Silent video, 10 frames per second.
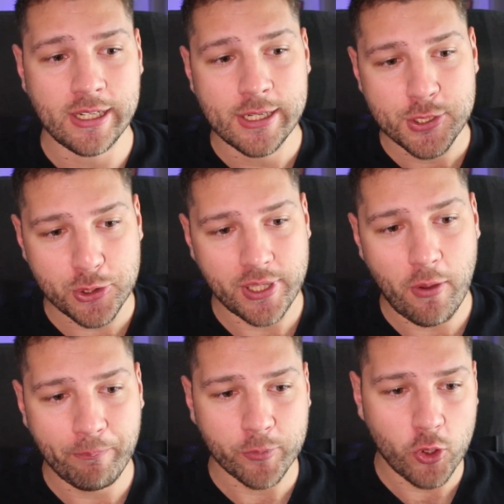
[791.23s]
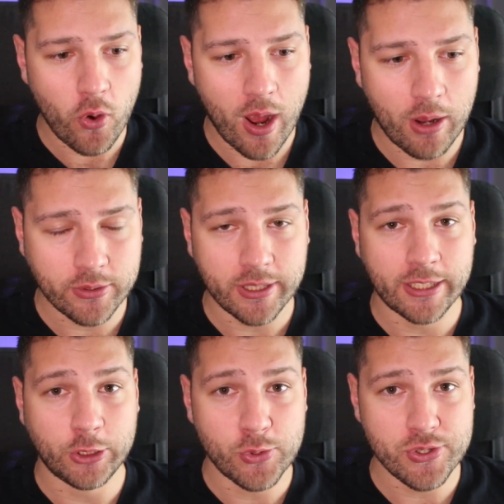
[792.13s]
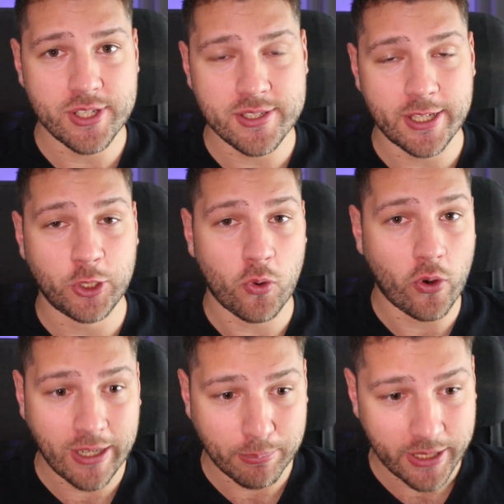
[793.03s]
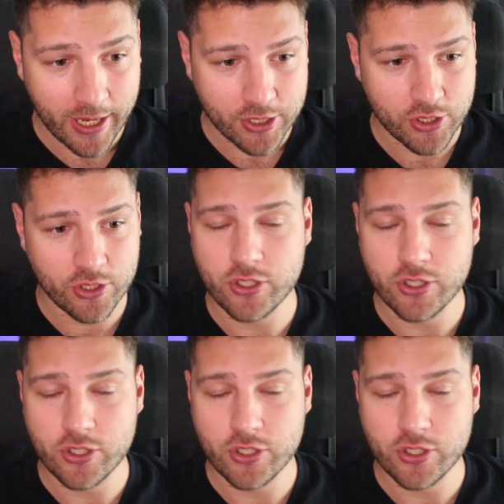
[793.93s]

So now go out and use this in your own applications,